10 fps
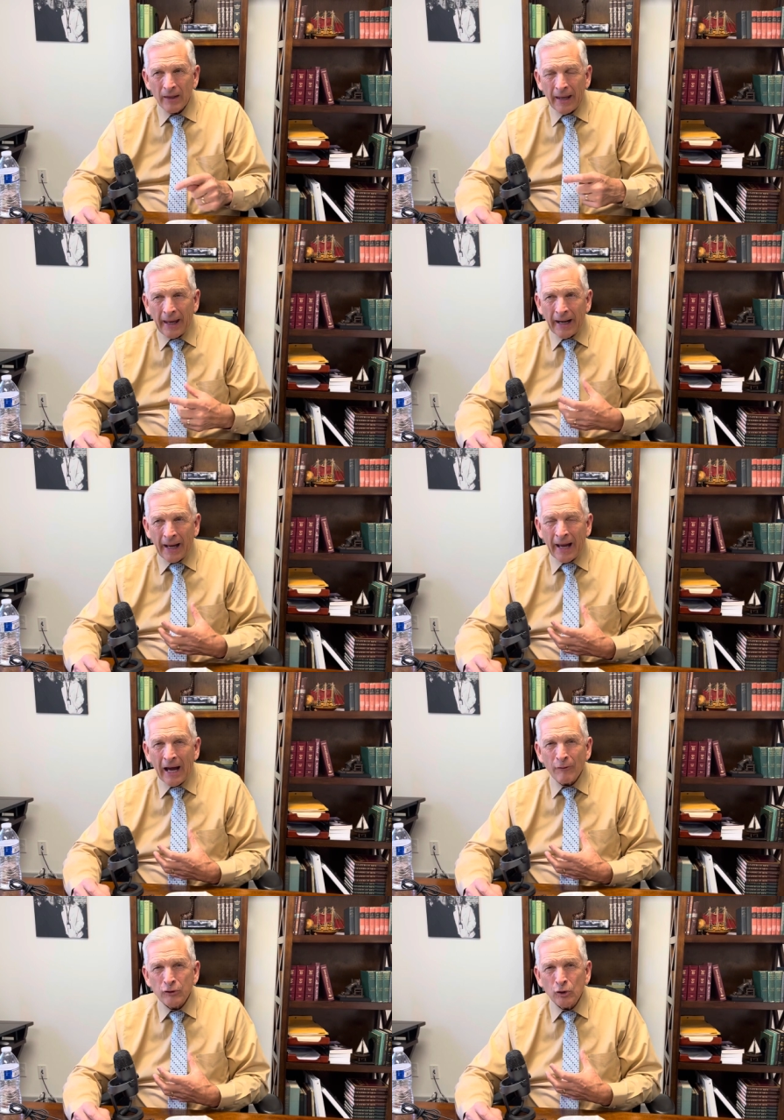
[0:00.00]
And I
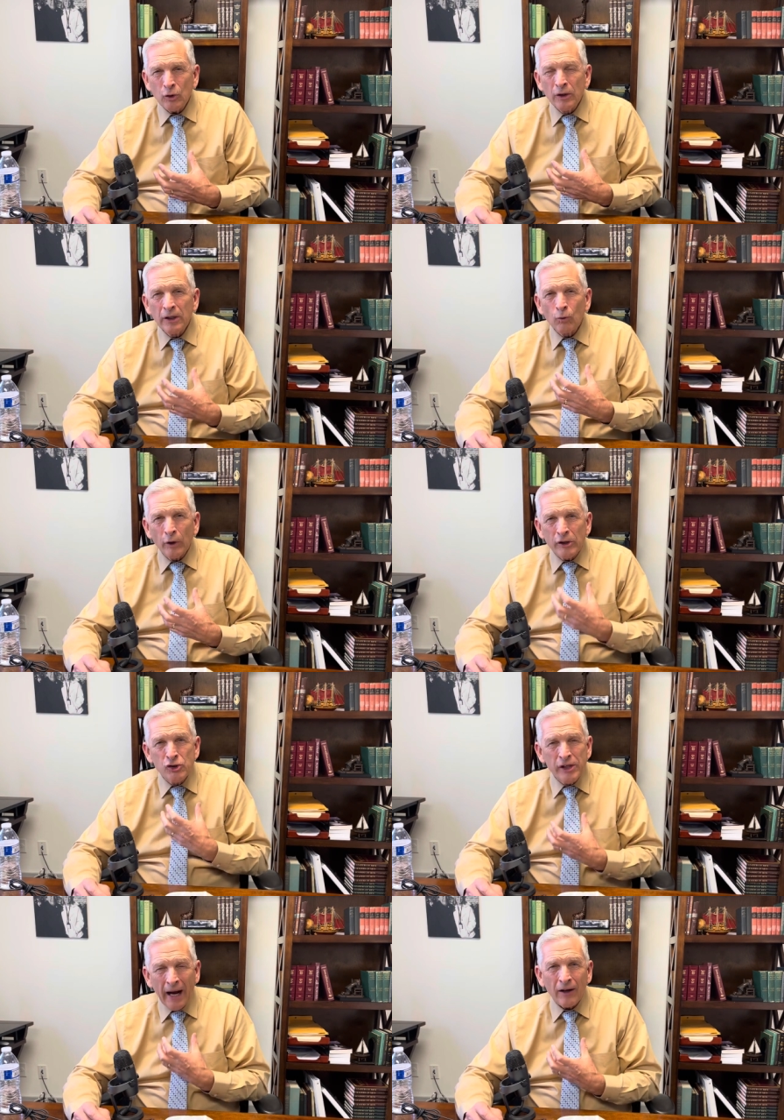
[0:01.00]
have to
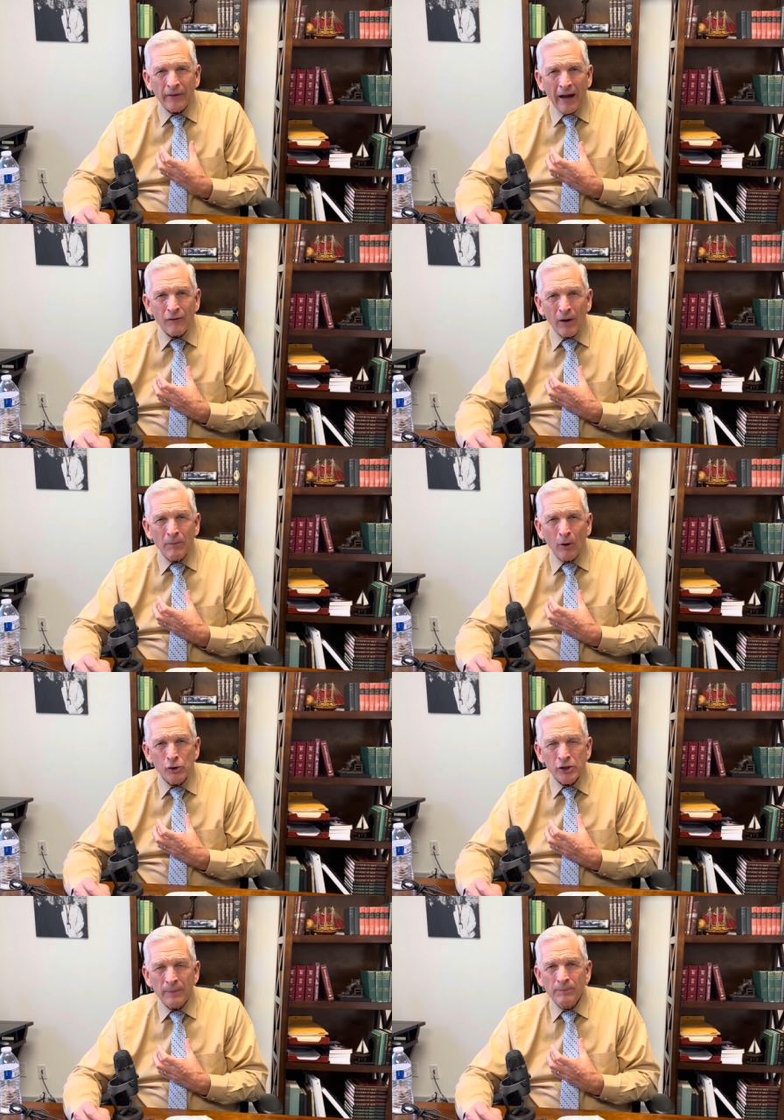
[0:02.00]
reject that
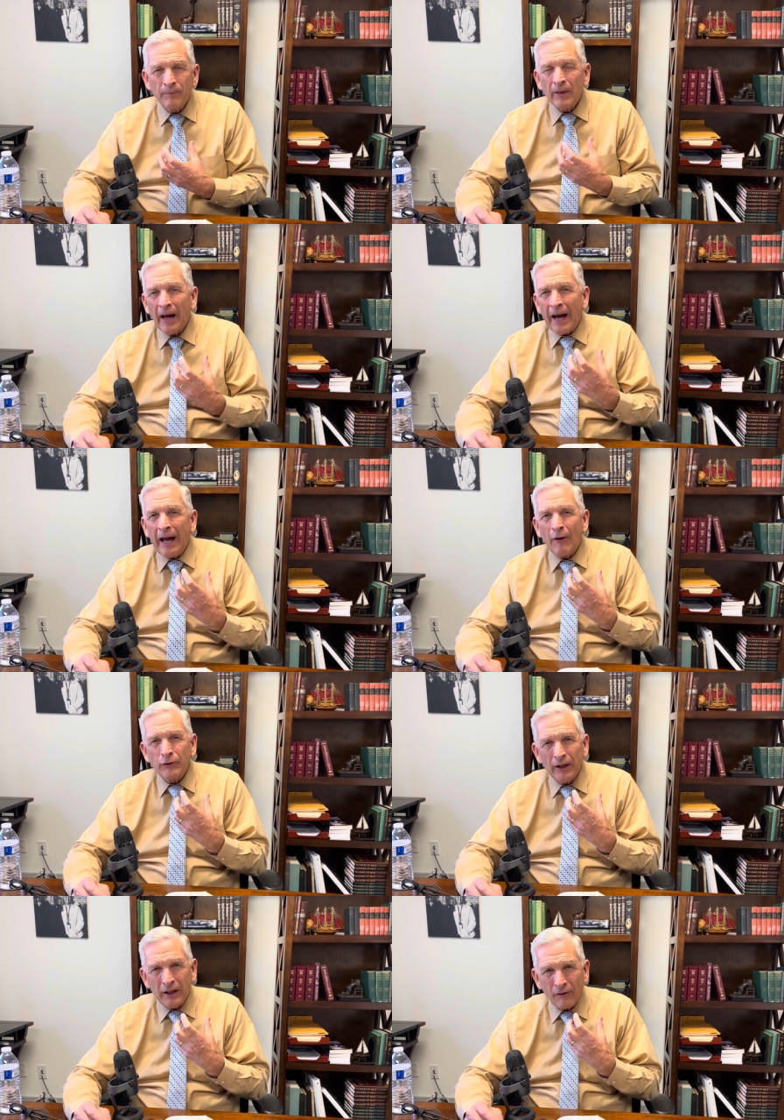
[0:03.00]
emotion. I have
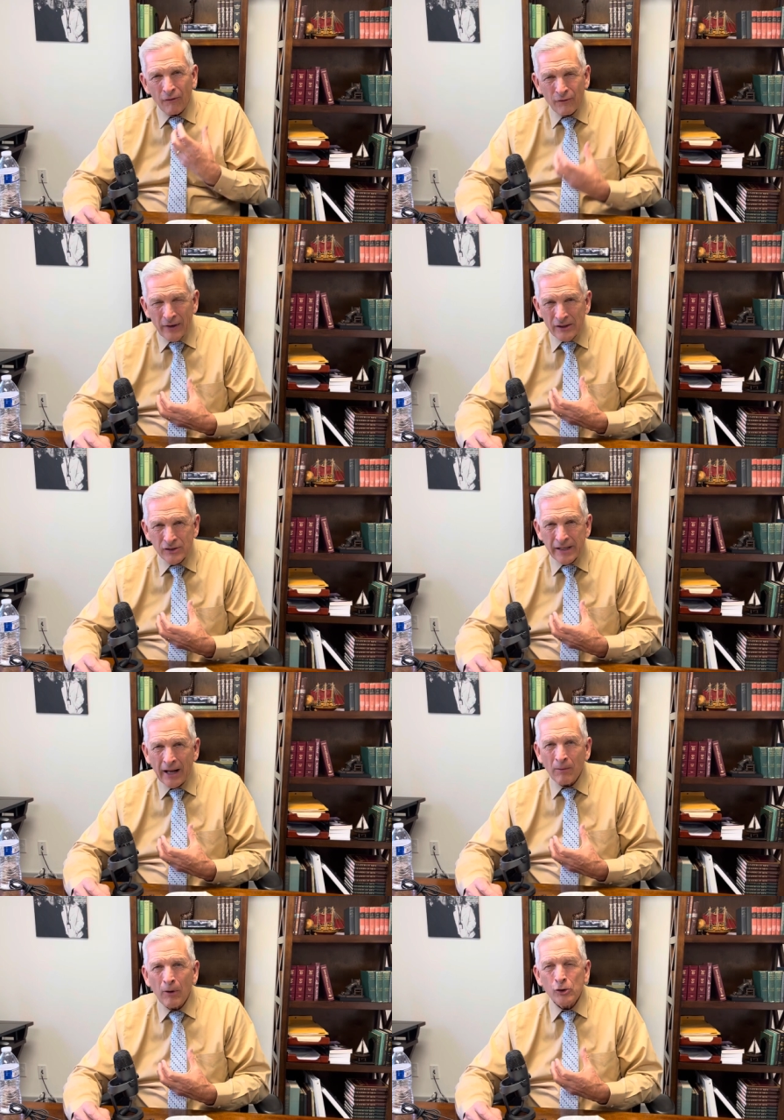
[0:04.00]
to confess that
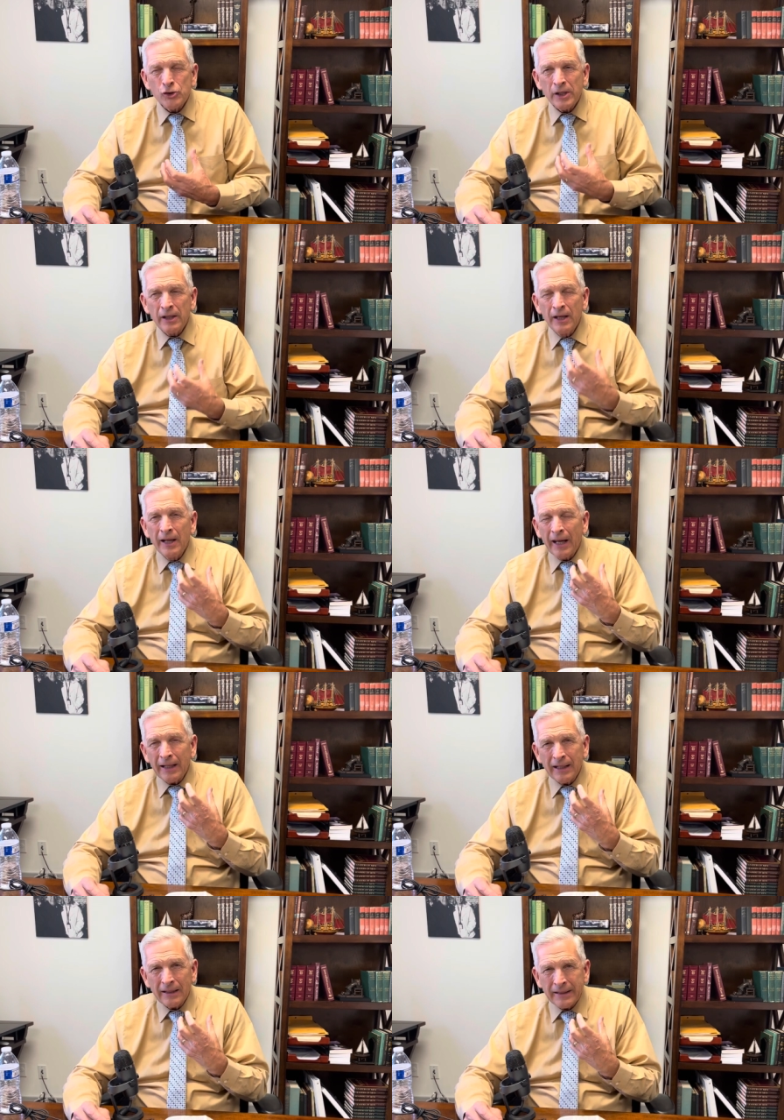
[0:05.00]
emotion
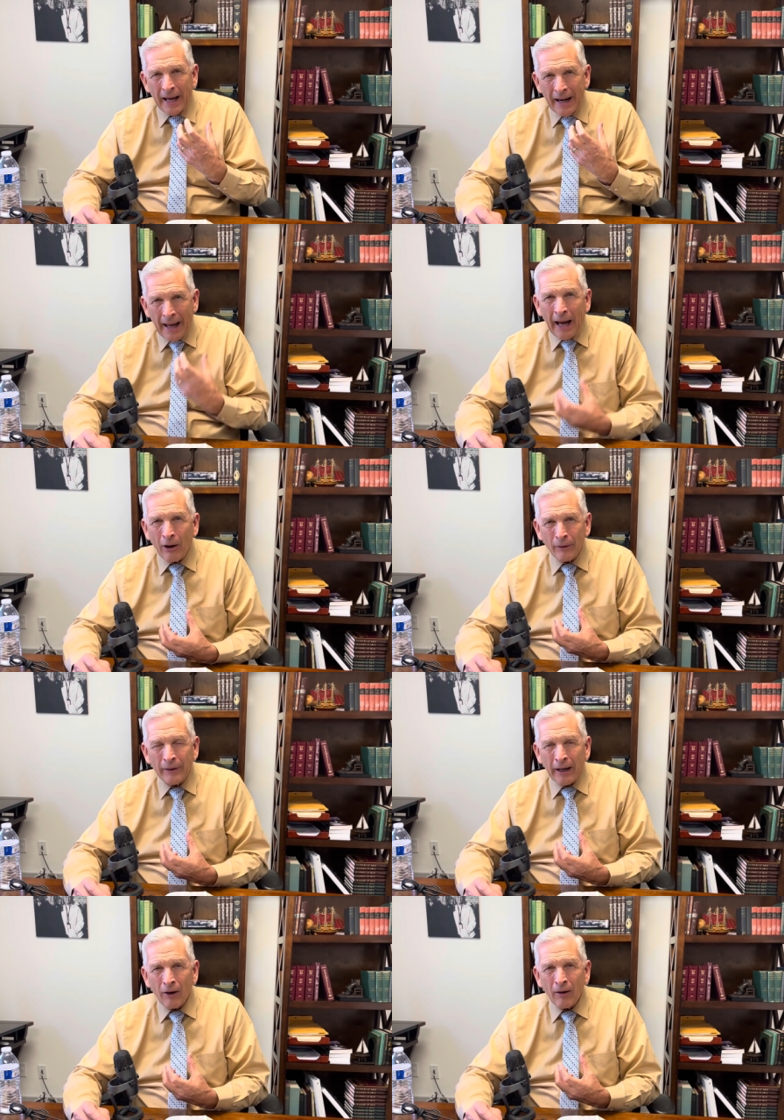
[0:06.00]
and get that out of
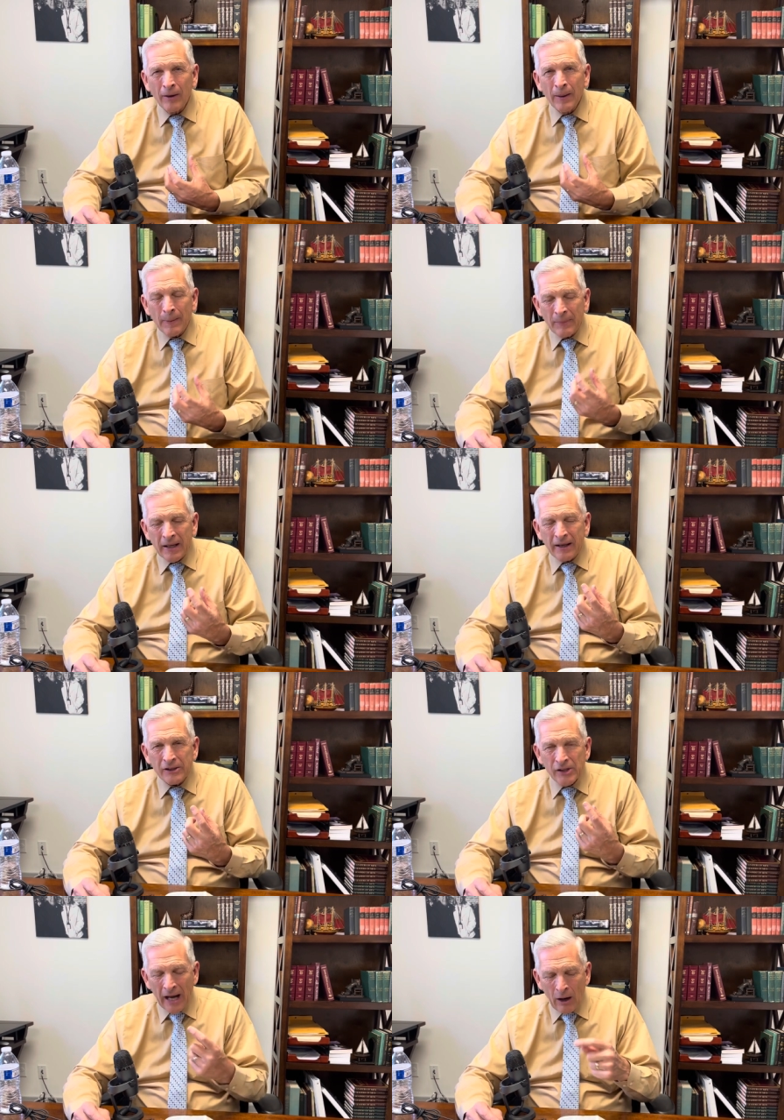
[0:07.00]
there
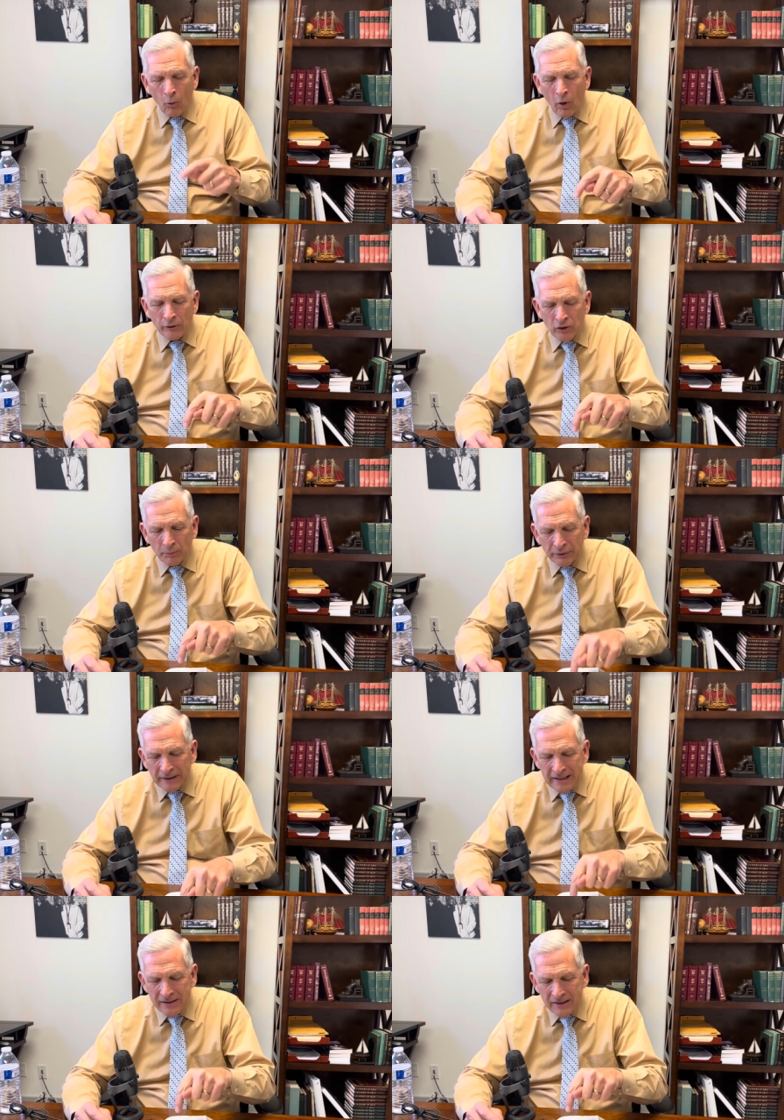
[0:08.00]
because I want to
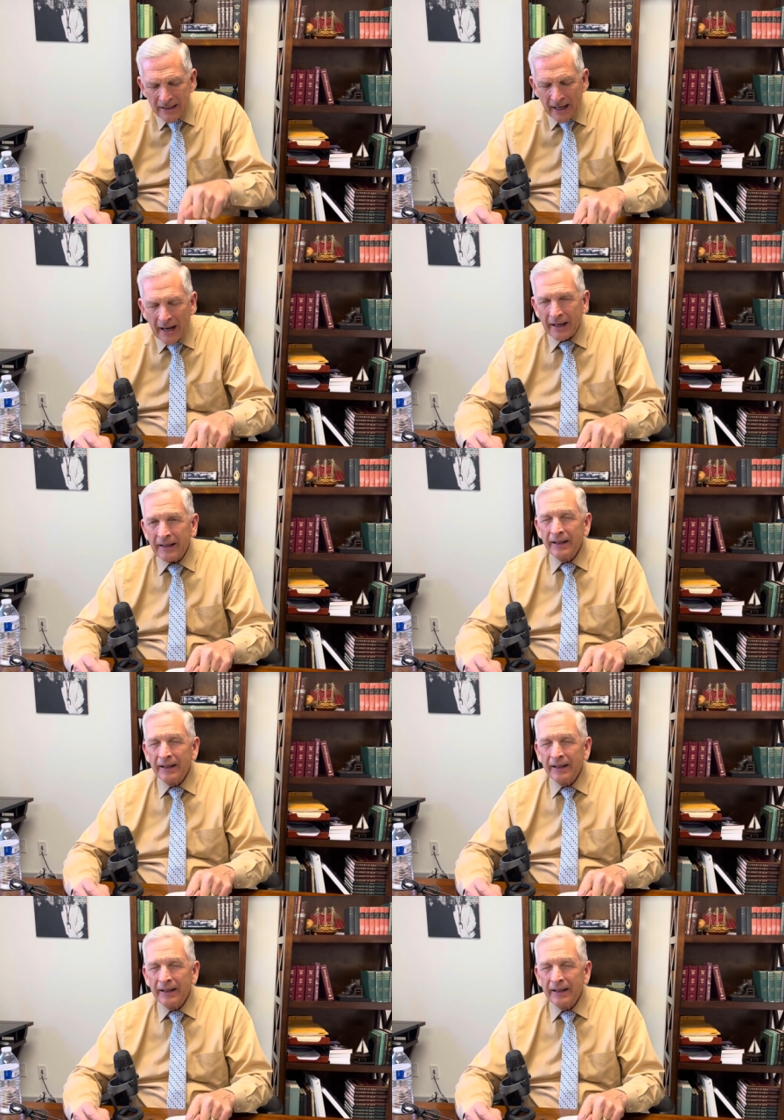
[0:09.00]
please God.